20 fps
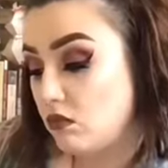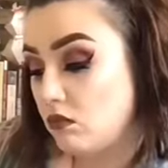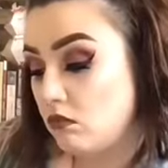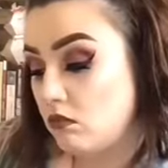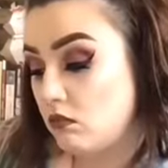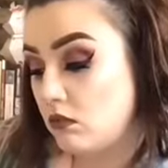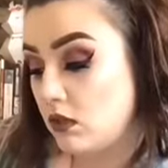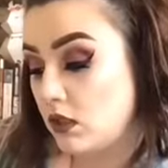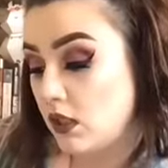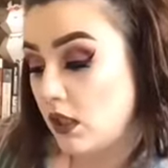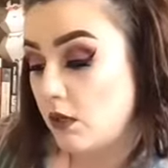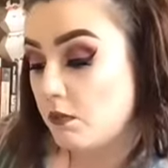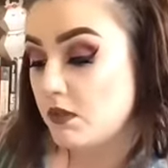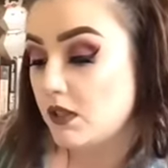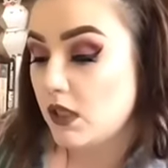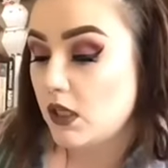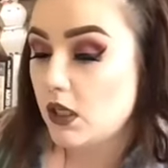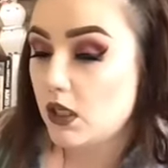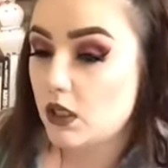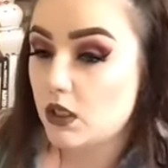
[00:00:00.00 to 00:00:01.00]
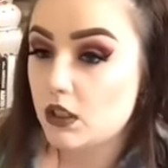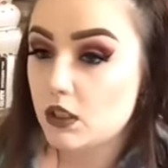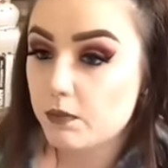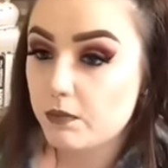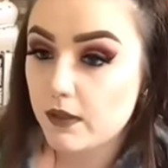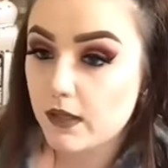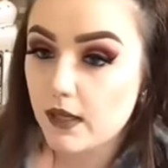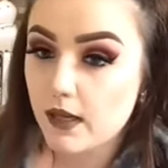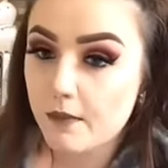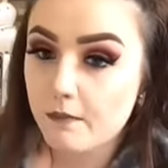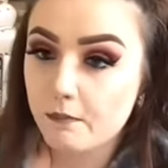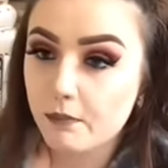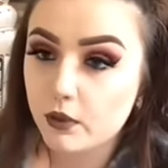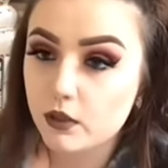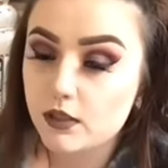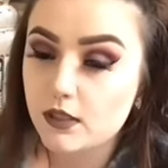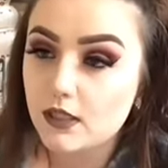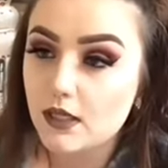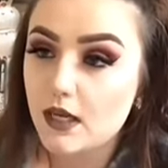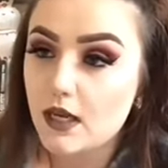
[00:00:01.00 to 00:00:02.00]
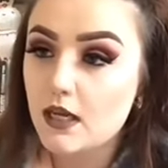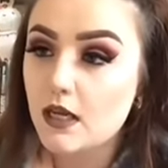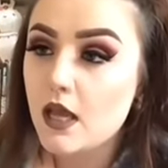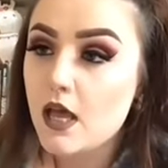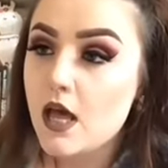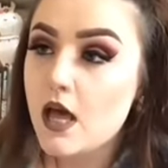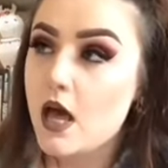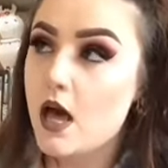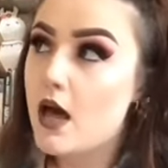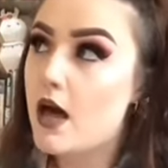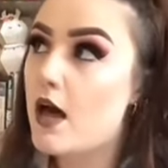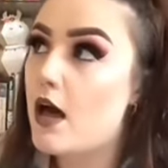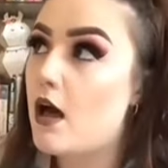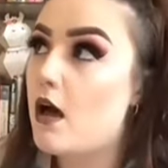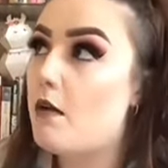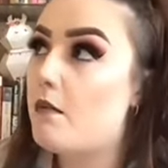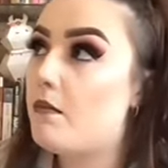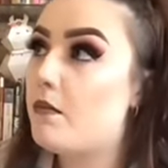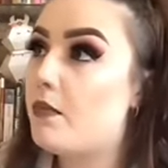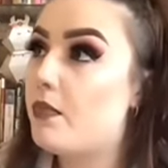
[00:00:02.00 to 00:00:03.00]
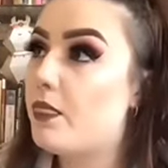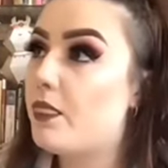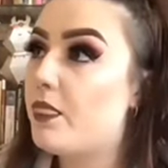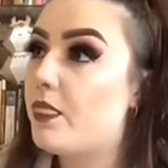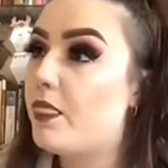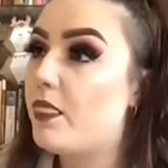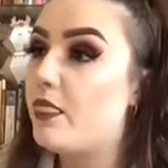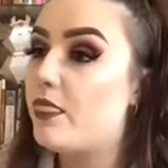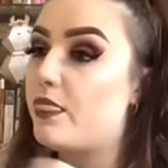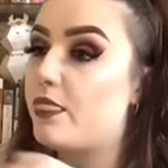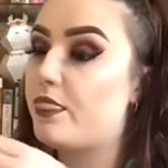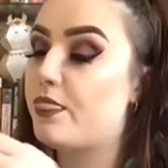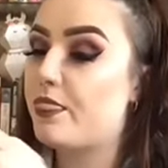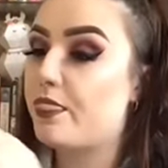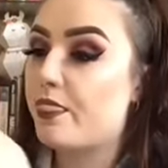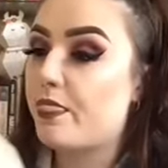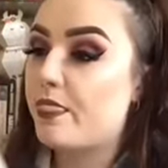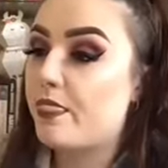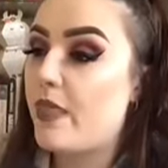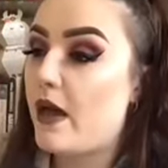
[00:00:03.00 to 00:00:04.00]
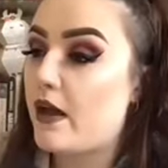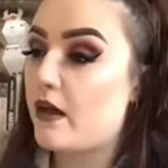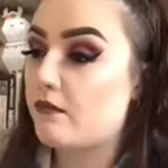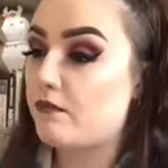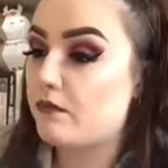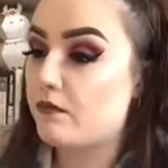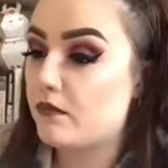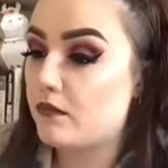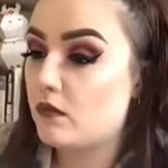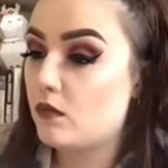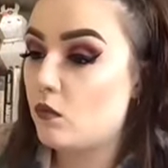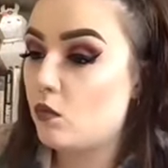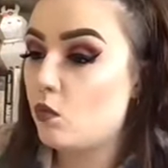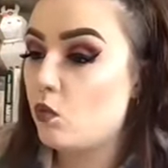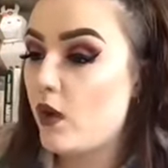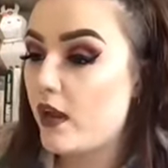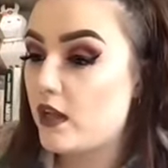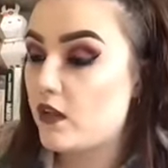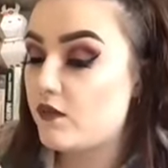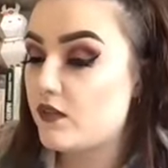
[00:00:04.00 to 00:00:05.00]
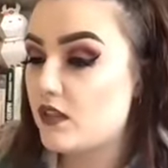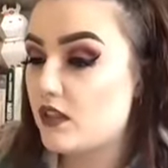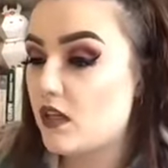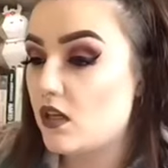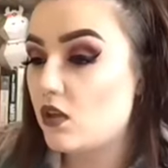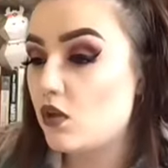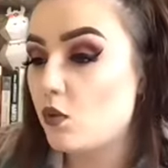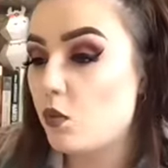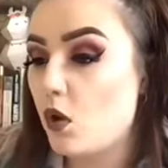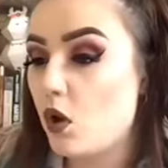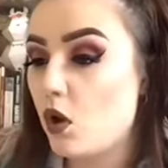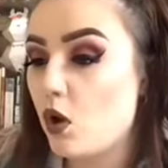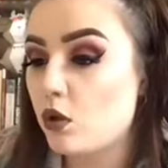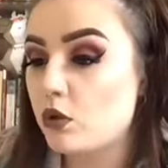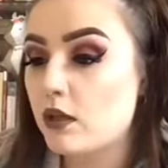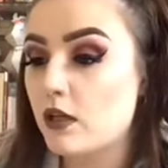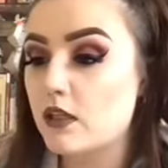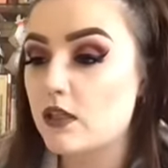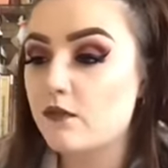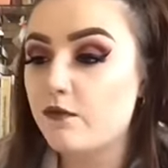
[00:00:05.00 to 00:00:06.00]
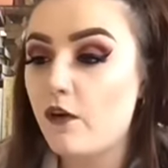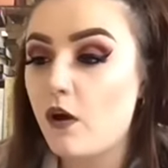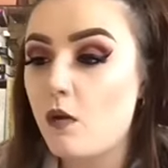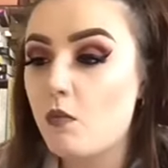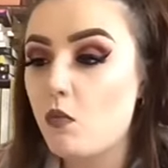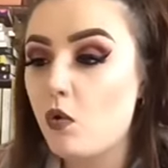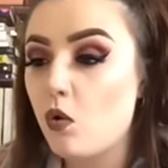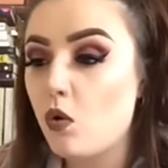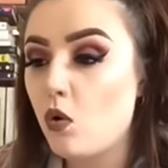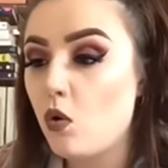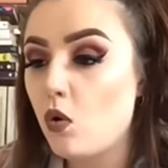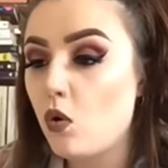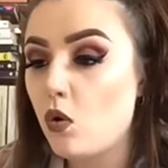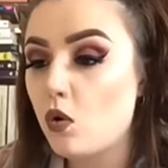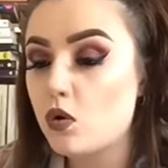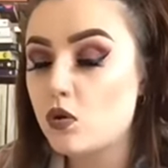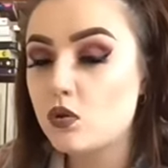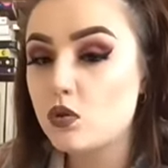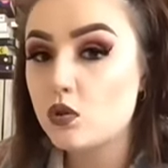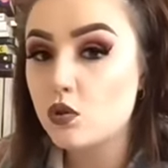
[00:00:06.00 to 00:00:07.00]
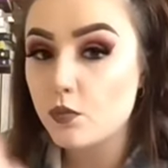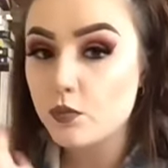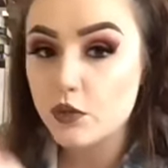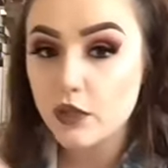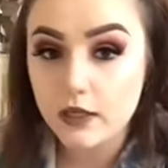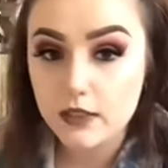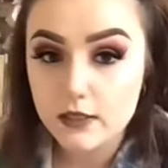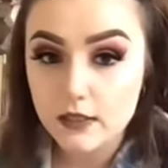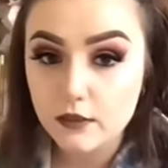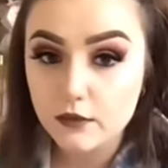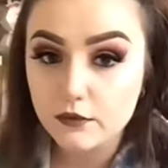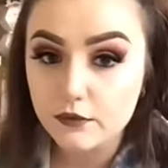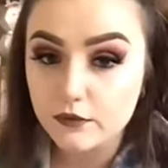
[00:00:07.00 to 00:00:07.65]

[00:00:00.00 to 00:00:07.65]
seems here to be embodying that way of seeing the world that's far more subjective,